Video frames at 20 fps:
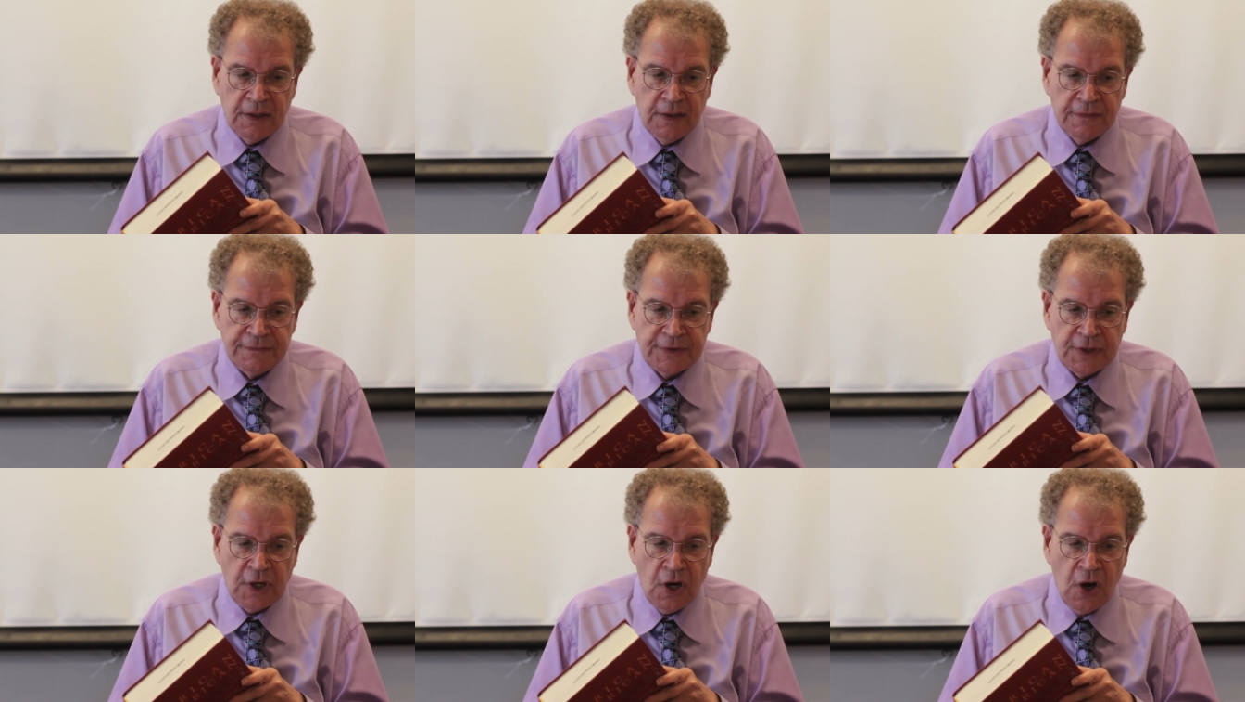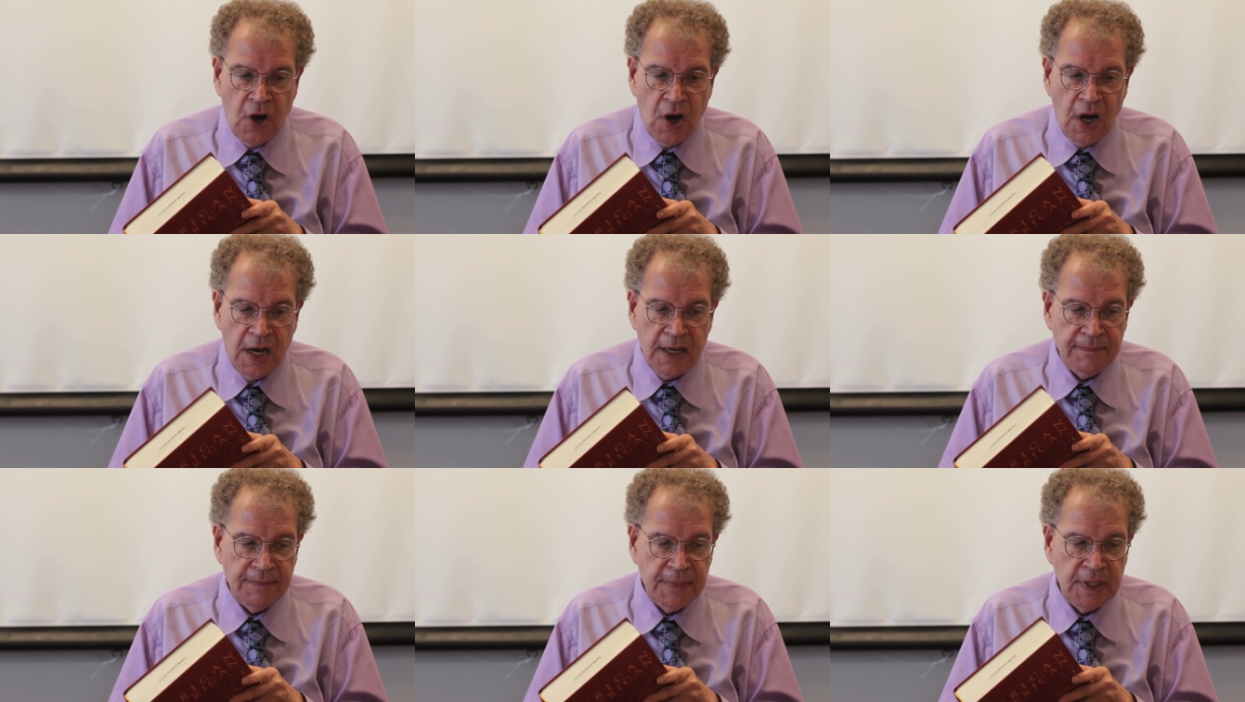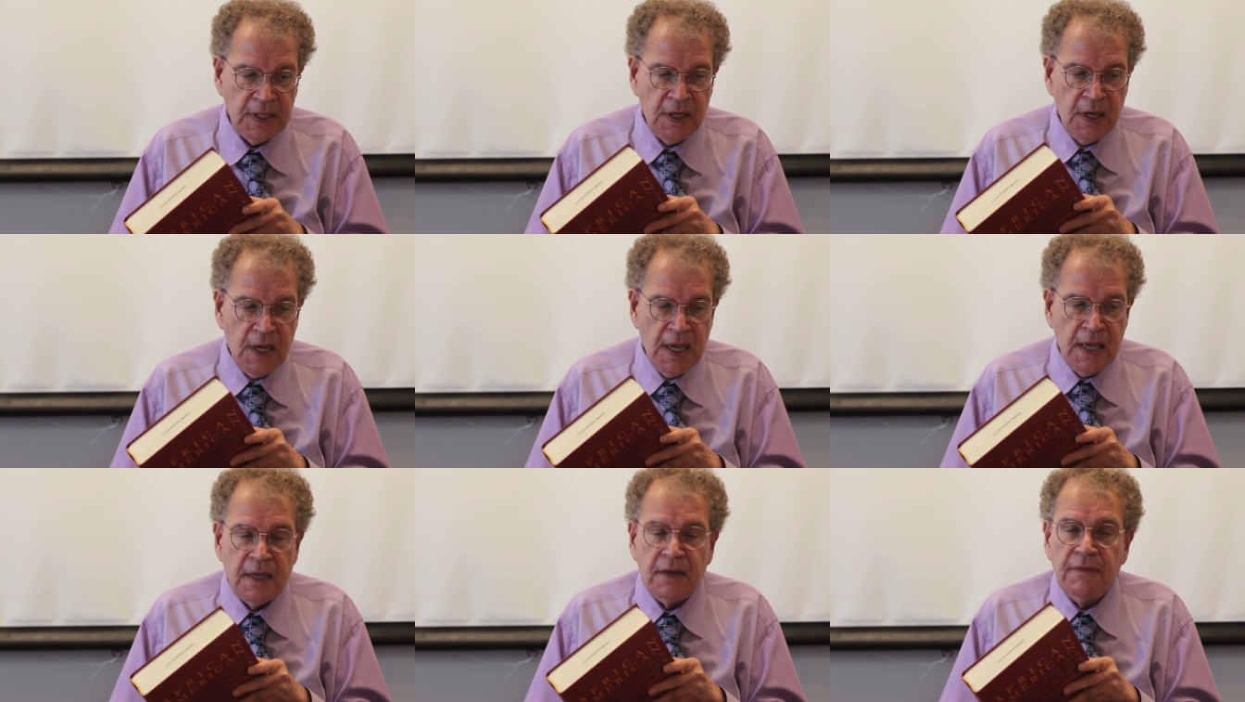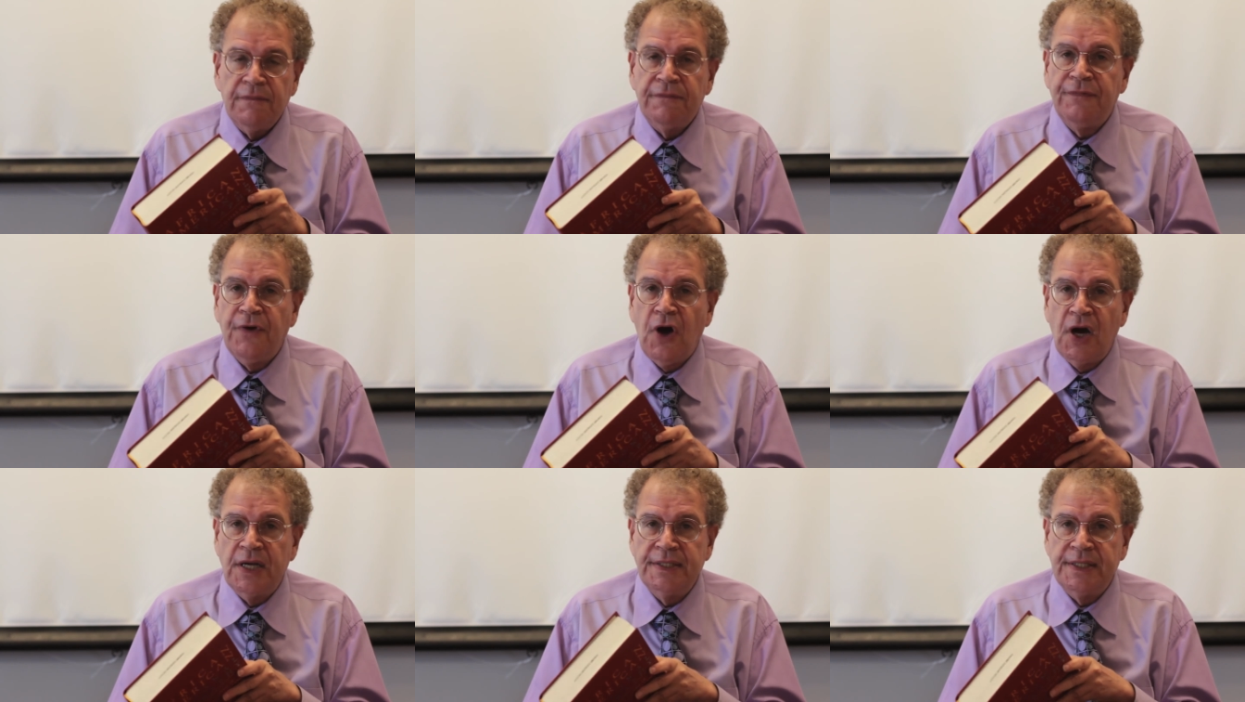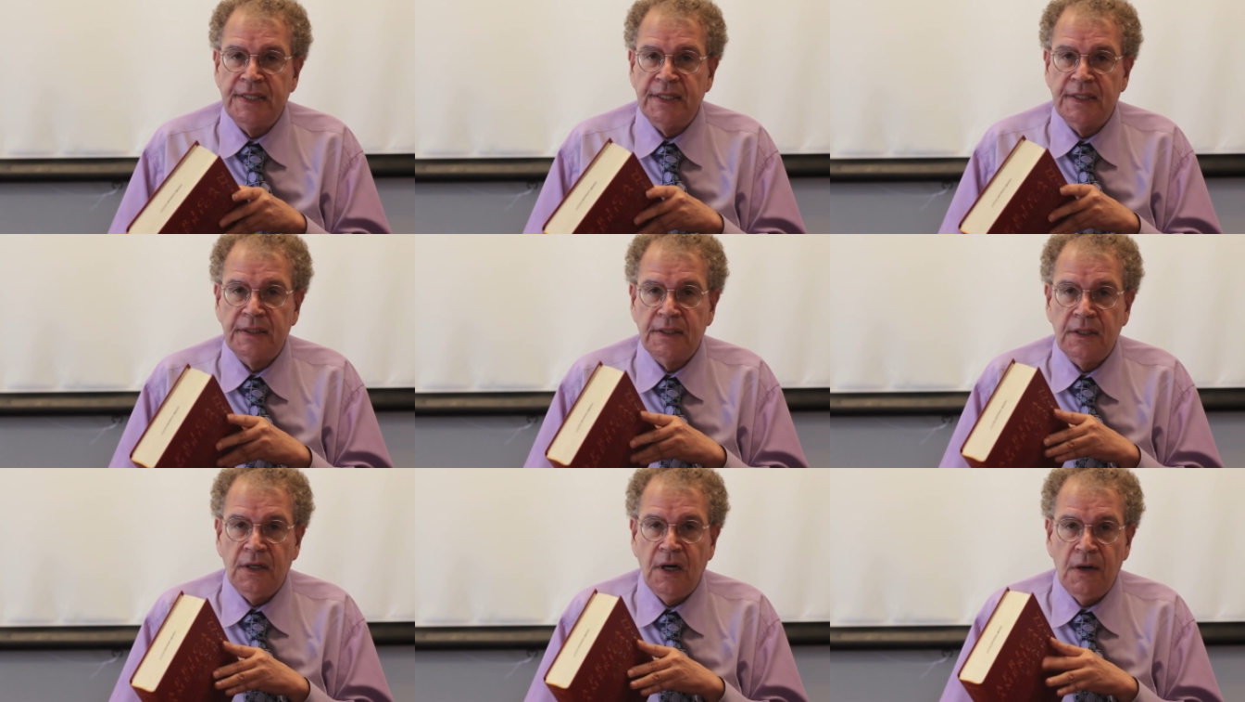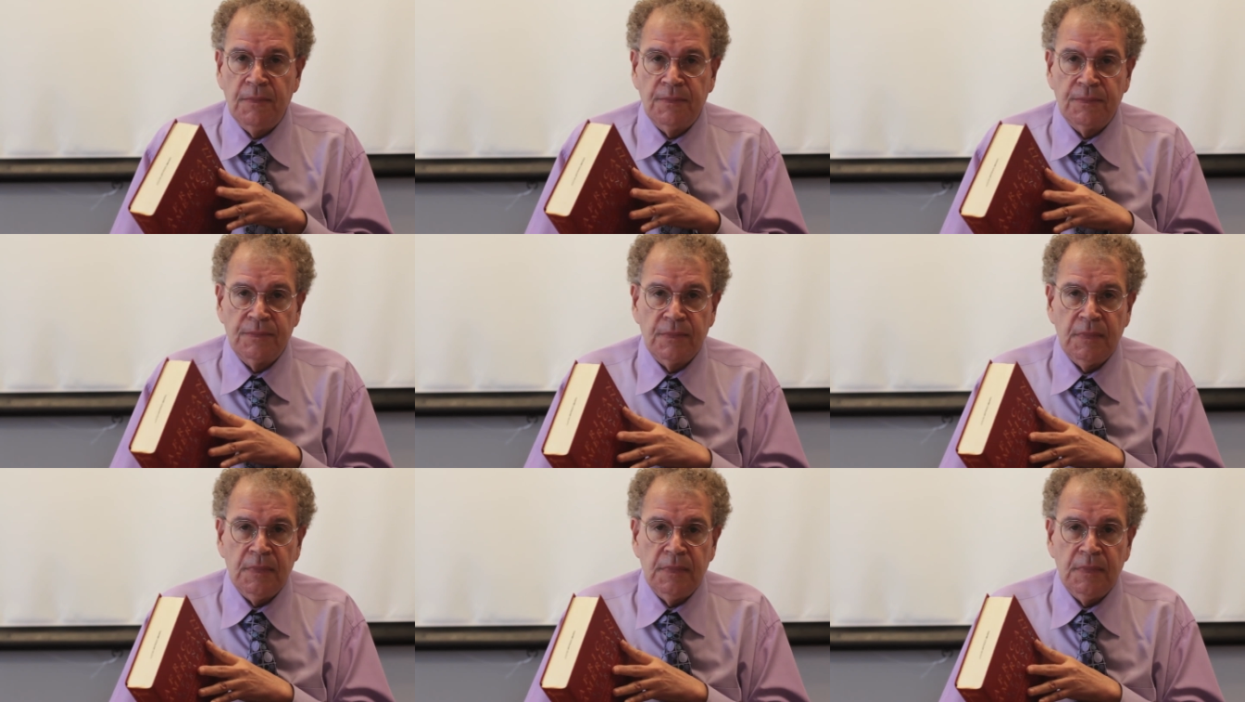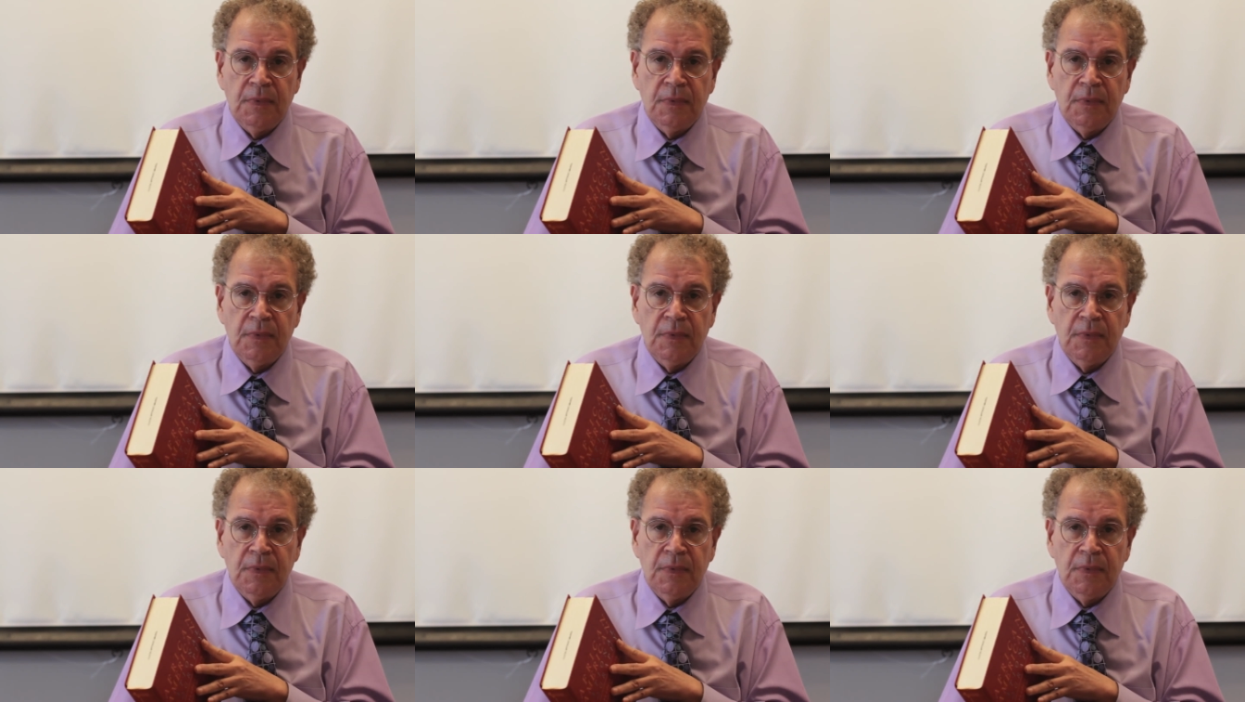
of time finding um,